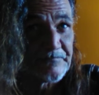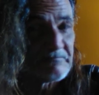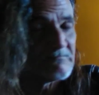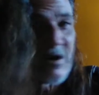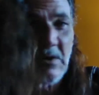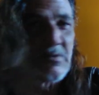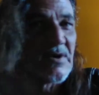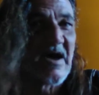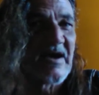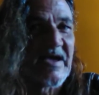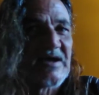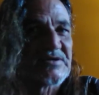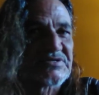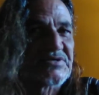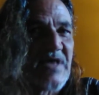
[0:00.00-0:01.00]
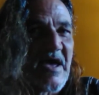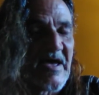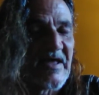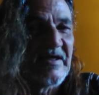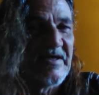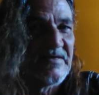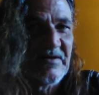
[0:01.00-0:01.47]
but we're not catching
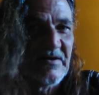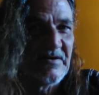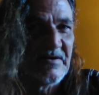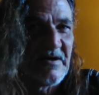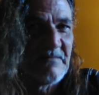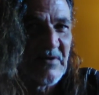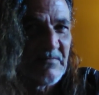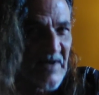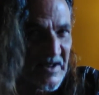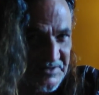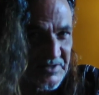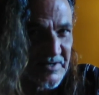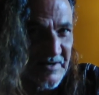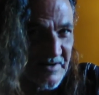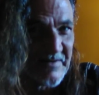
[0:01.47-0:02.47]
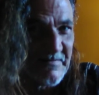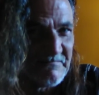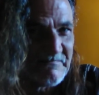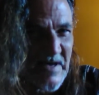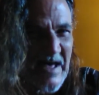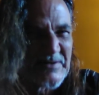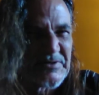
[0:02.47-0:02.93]
that either, and I'm about
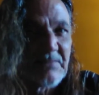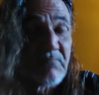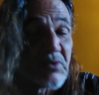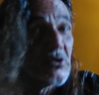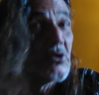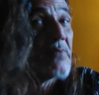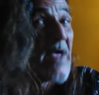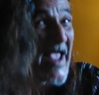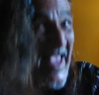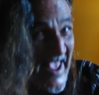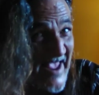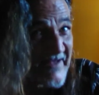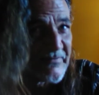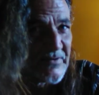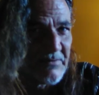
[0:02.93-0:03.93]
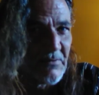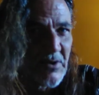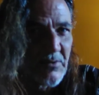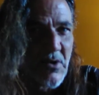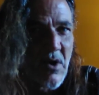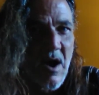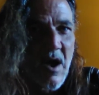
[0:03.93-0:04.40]
to prove
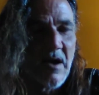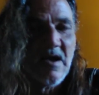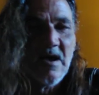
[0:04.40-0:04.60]
everyone wrong